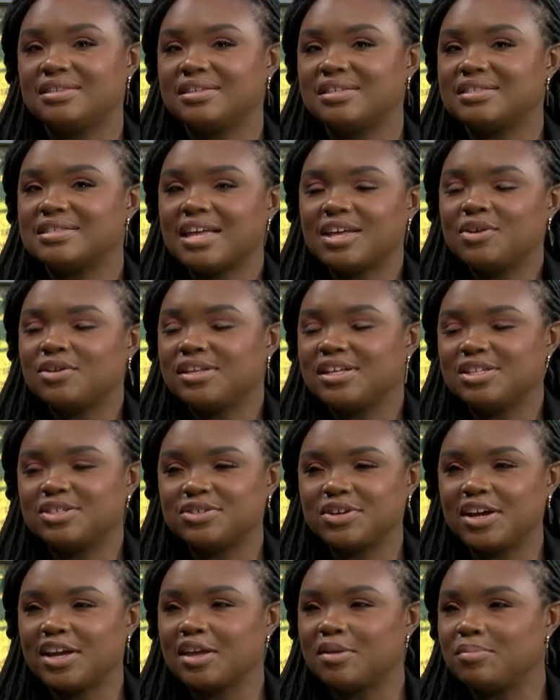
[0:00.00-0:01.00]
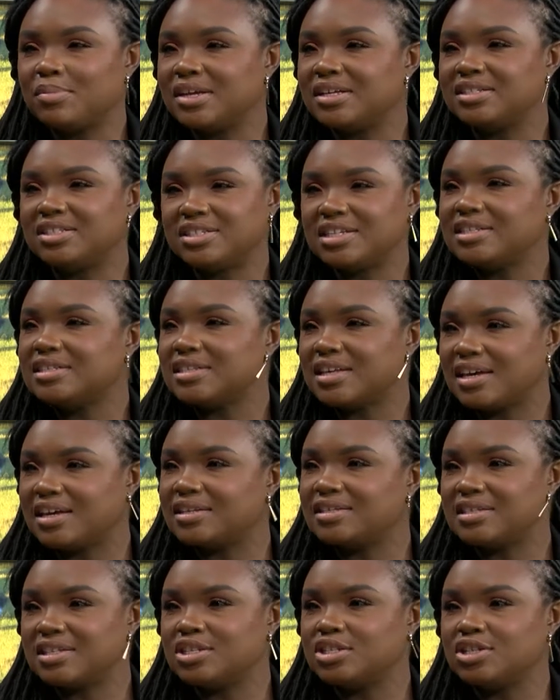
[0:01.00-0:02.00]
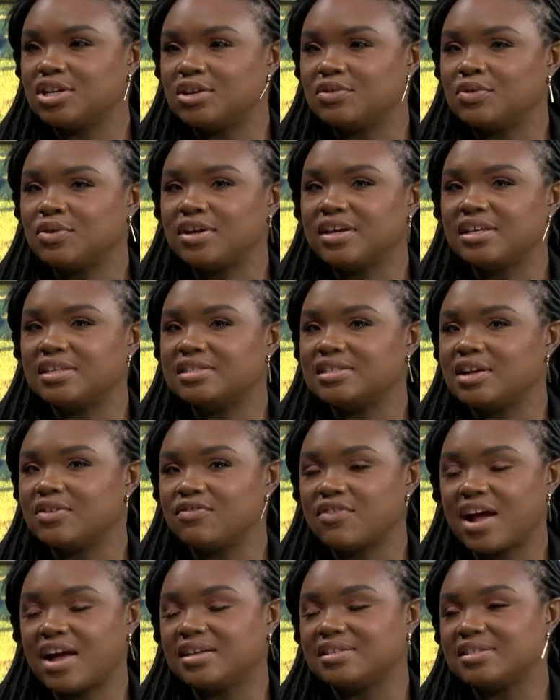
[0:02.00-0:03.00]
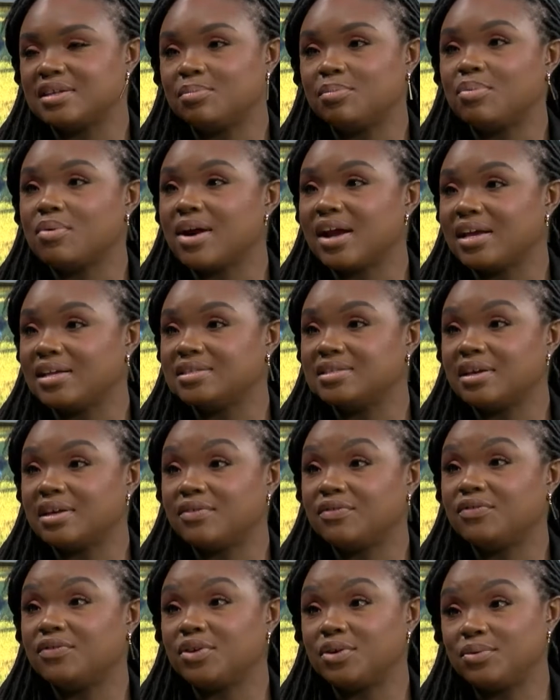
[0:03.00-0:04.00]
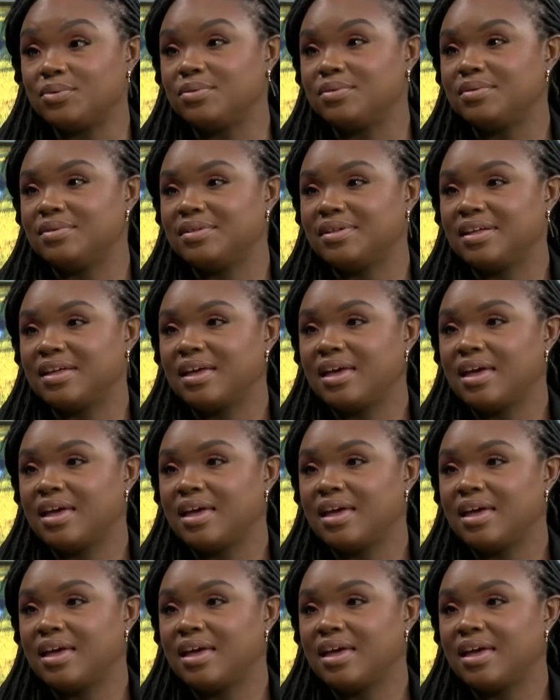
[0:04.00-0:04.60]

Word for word: it's not only trucking, but just us in general, is the rise in price of fuel. Yeah